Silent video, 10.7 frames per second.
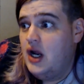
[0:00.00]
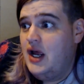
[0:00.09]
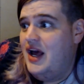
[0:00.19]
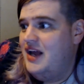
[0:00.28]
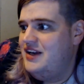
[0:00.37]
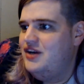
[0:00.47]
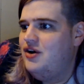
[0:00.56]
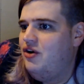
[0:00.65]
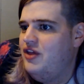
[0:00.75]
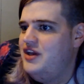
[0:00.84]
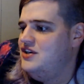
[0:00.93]
until
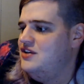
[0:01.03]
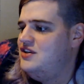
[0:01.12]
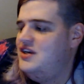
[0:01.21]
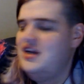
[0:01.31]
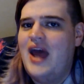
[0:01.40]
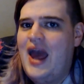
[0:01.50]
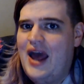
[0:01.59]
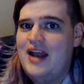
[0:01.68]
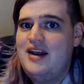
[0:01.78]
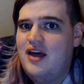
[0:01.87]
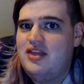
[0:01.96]
it just had
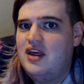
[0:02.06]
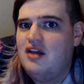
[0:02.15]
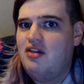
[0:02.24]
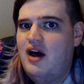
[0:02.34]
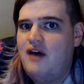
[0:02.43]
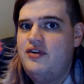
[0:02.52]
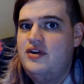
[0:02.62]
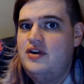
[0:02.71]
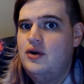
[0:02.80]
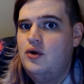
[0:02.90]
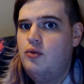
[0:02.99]
nothing left
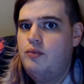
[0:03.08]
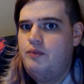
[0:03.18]
to